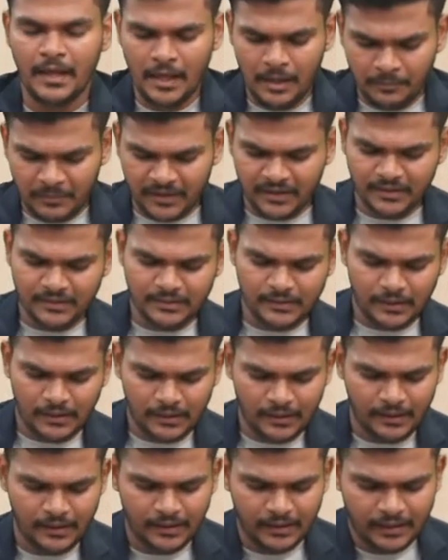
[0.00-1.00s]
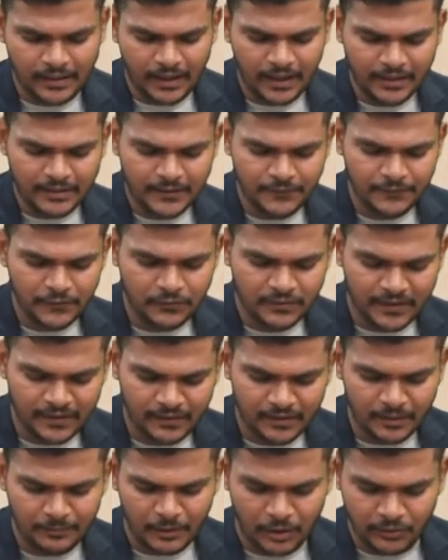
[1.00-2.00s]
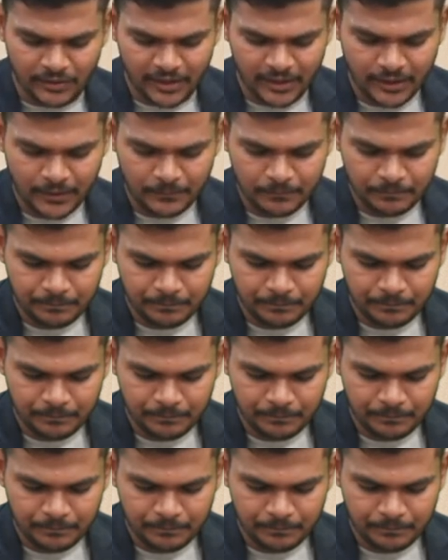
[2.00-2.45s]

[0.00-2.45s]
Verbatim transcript: Because guys, if you think about it,